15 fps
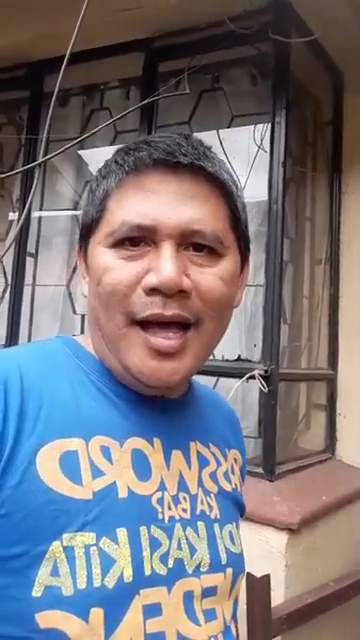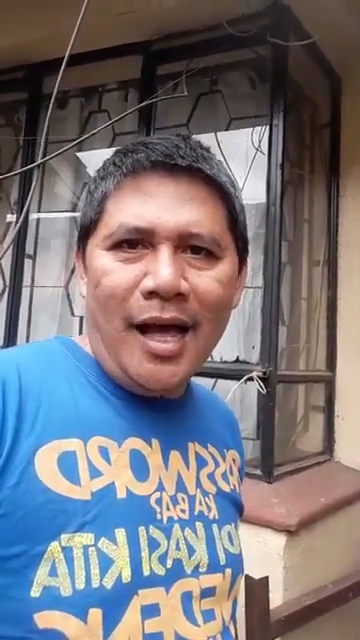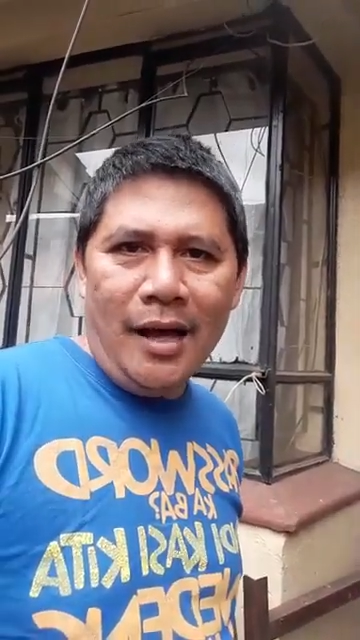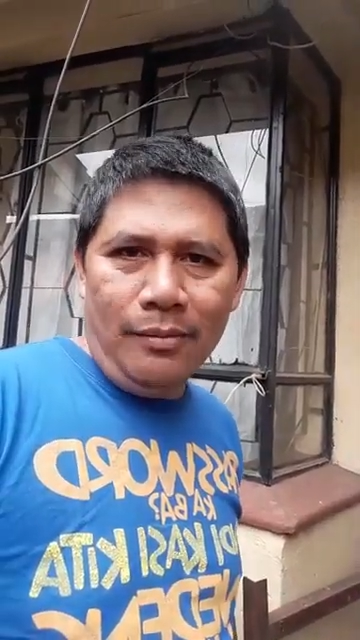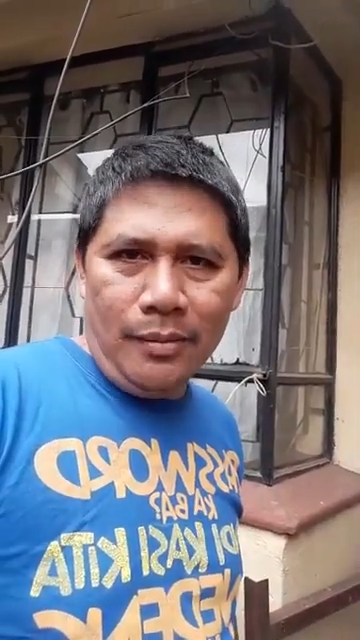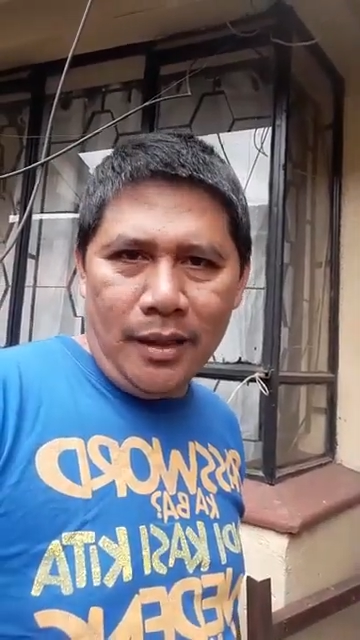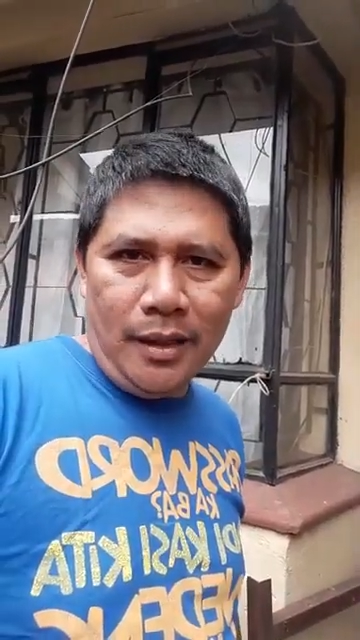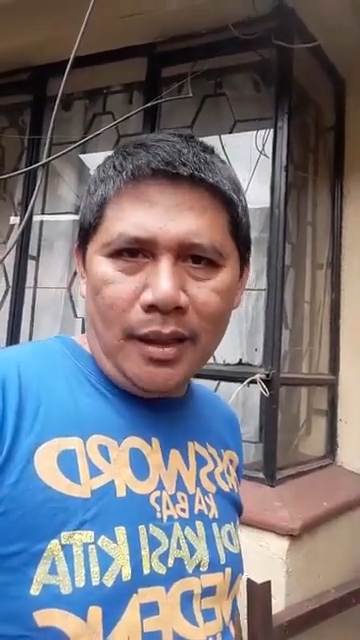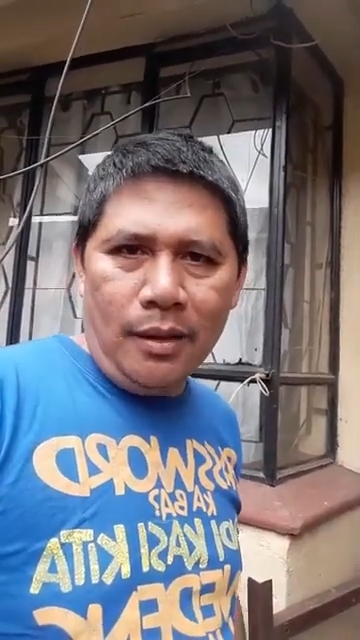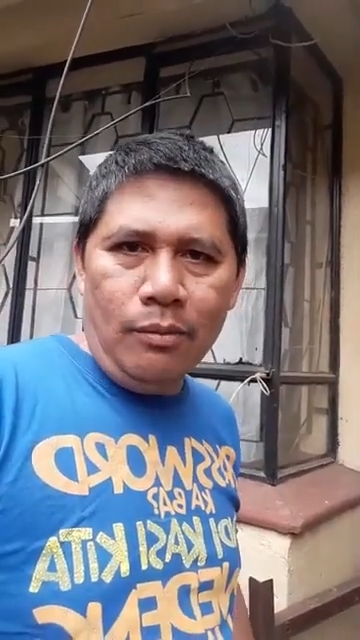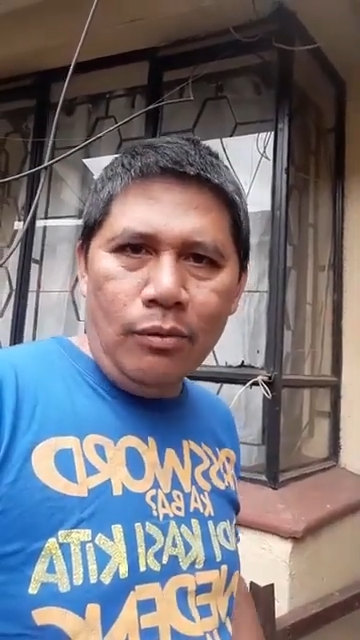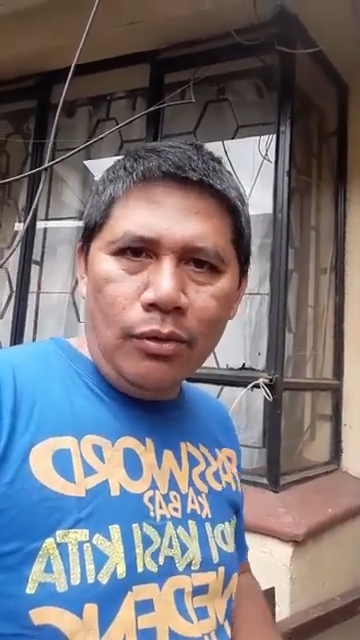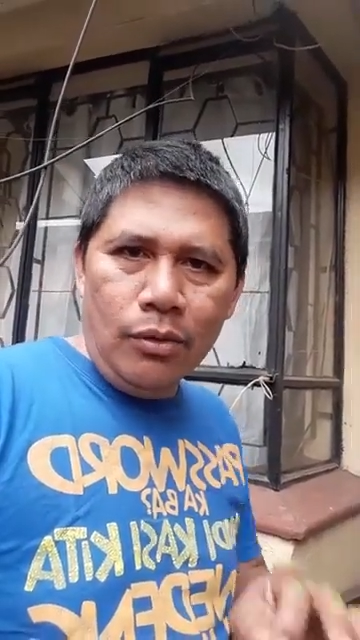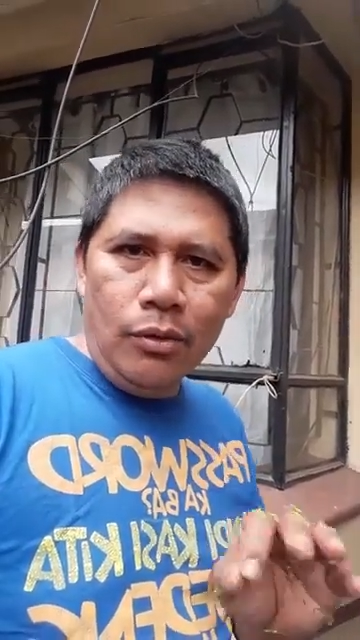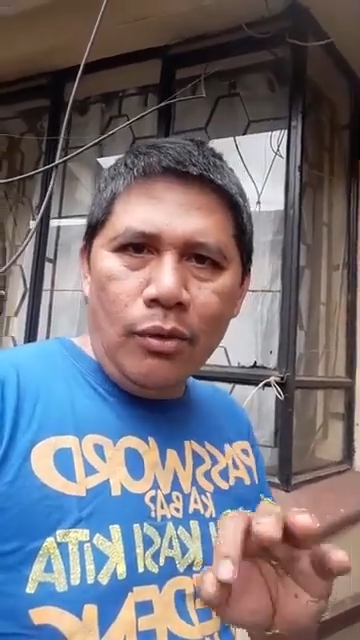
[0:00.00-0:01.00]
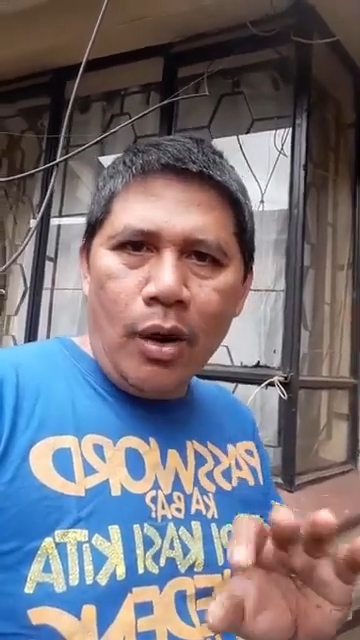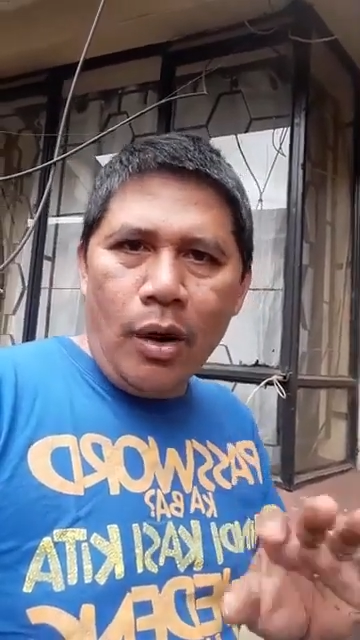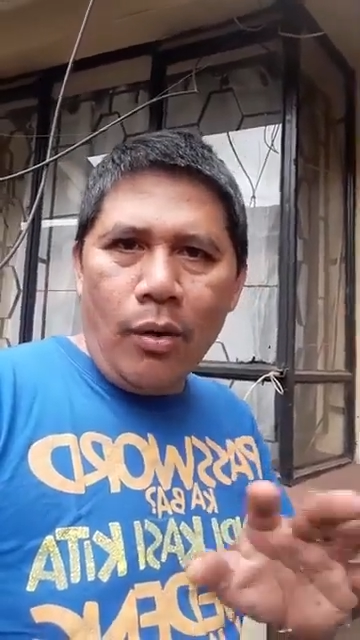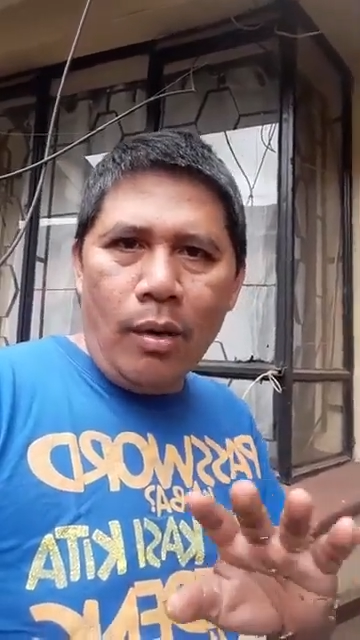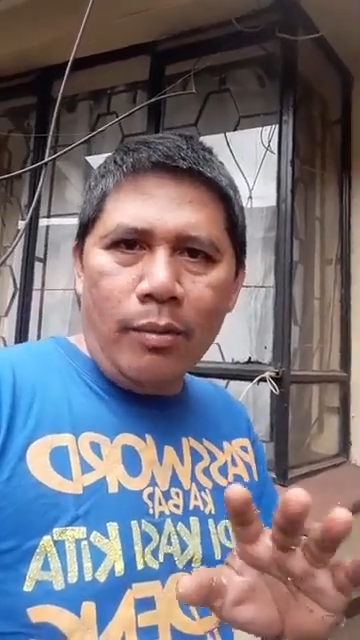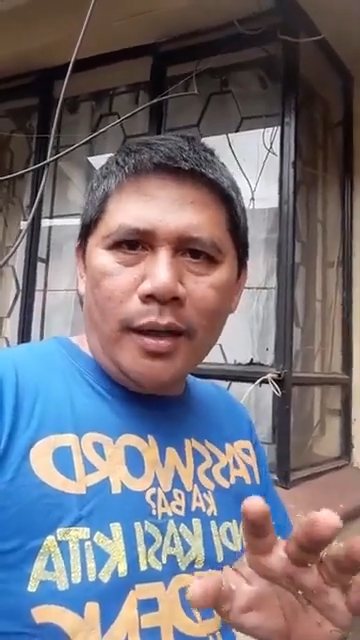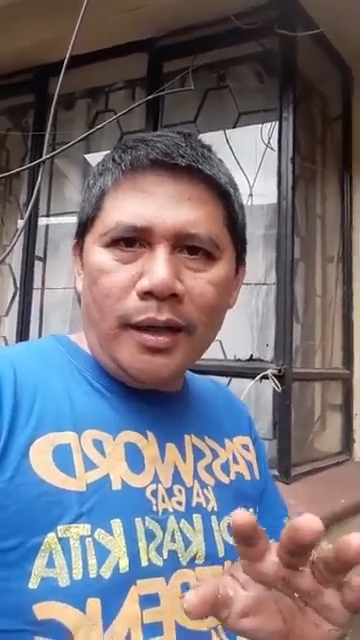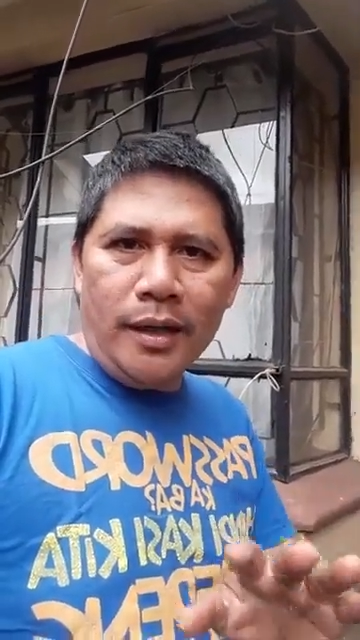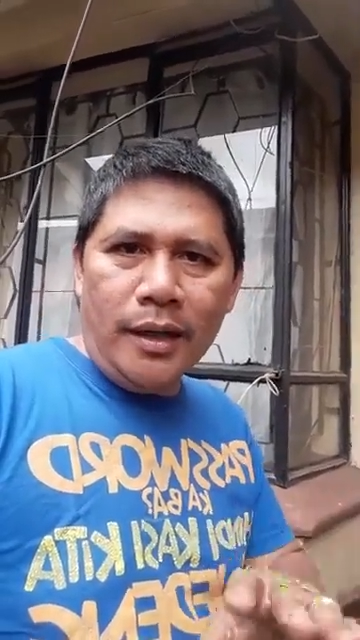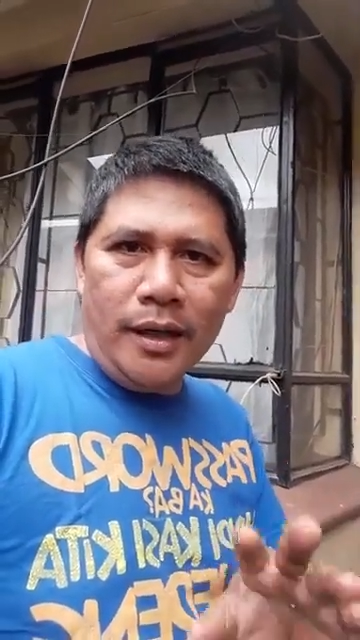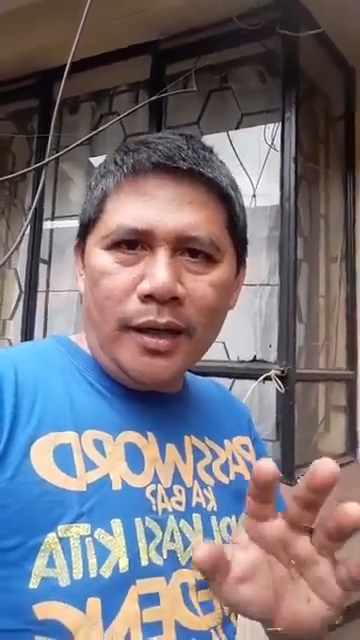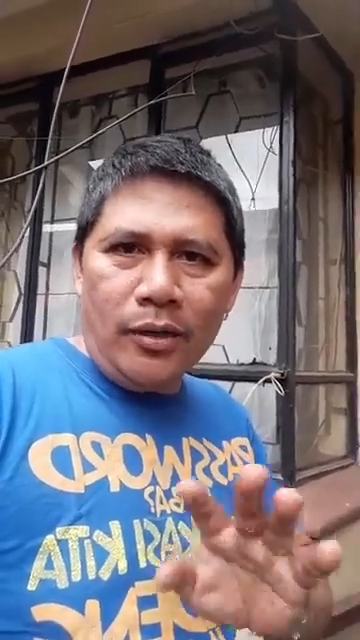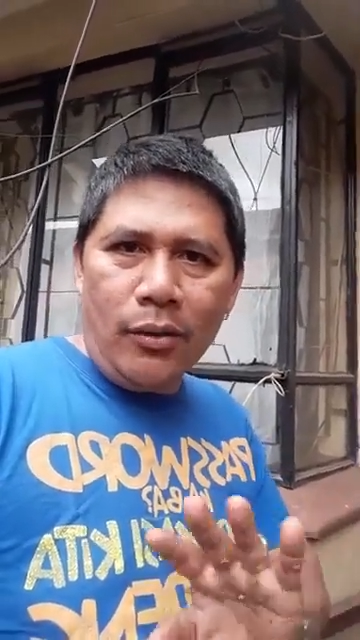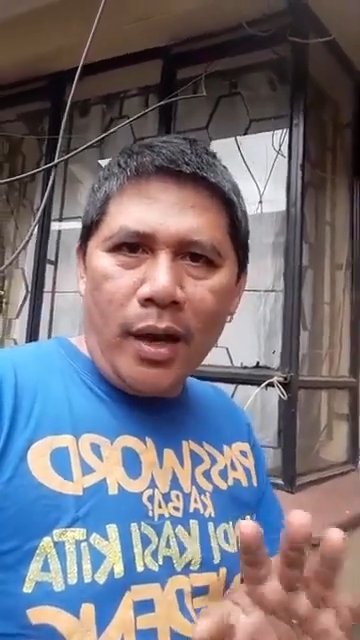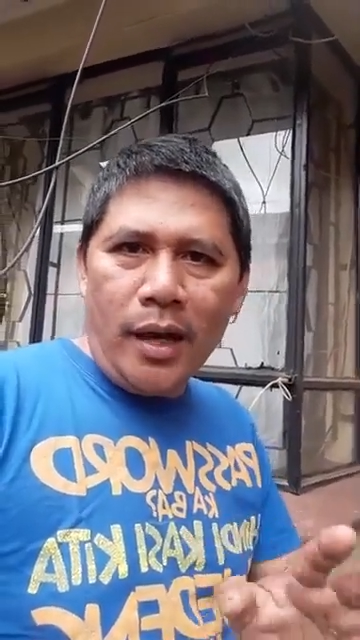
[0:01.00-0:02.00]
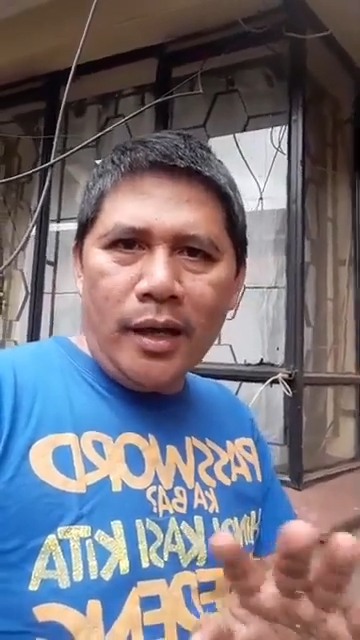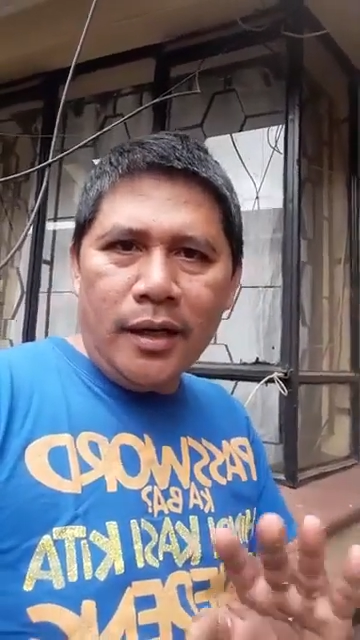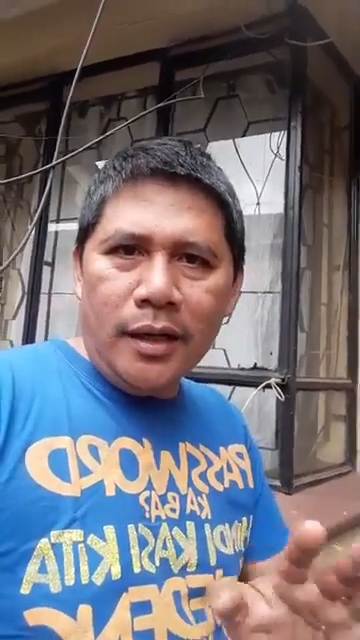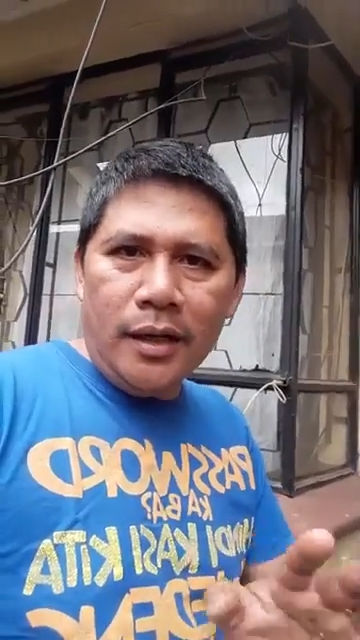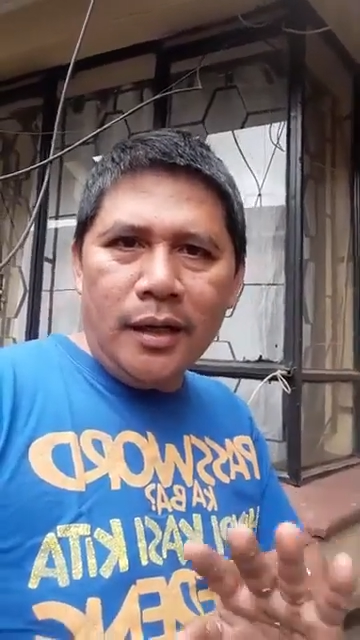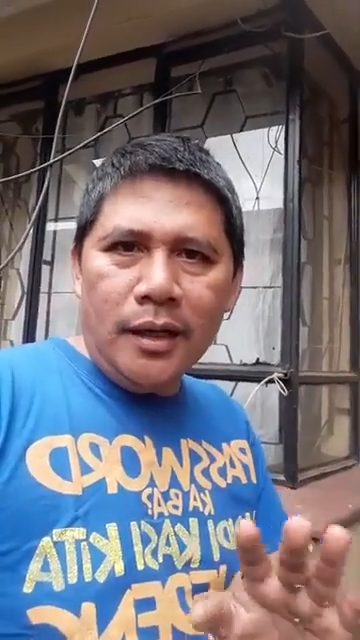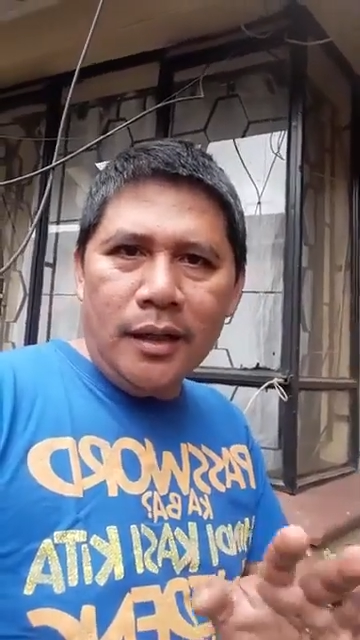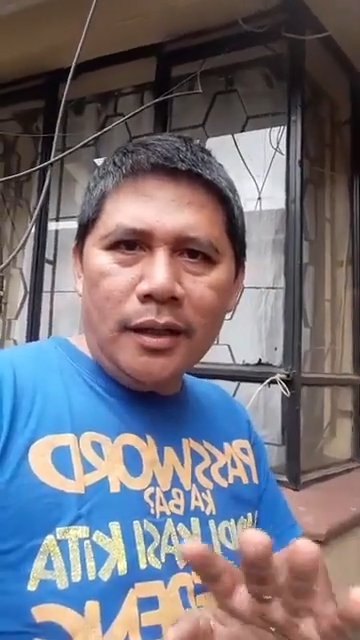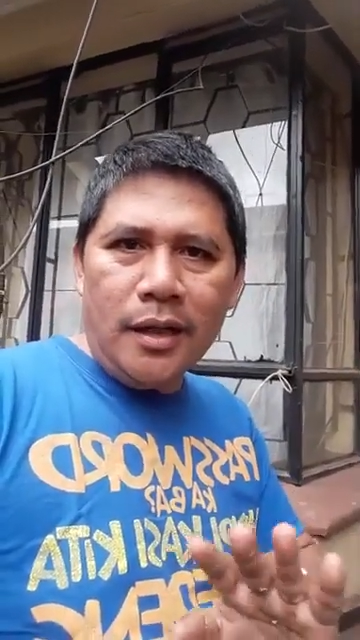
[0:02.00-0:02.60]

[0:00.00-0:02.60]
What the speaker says: Amina. Mungu awabariki. Kwaheri.